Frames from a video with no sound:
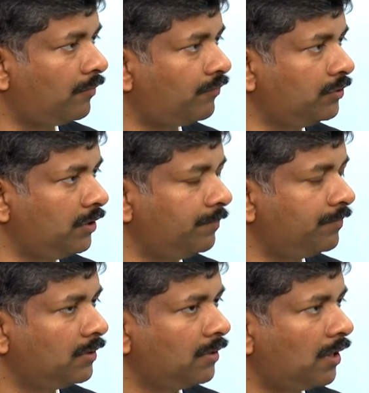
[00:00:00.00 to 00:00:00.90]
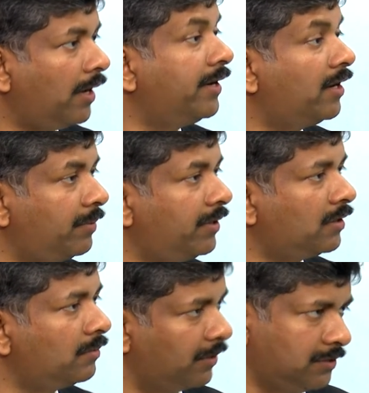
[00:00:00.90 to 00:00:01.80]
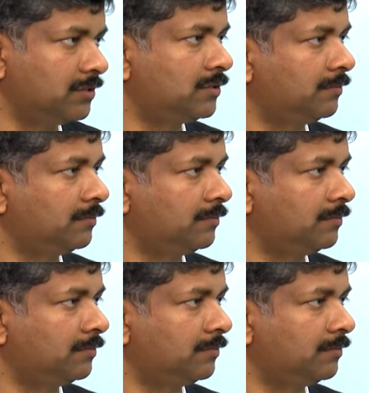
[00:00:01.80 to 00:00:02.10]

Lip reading: for the anti-diabetic medicines.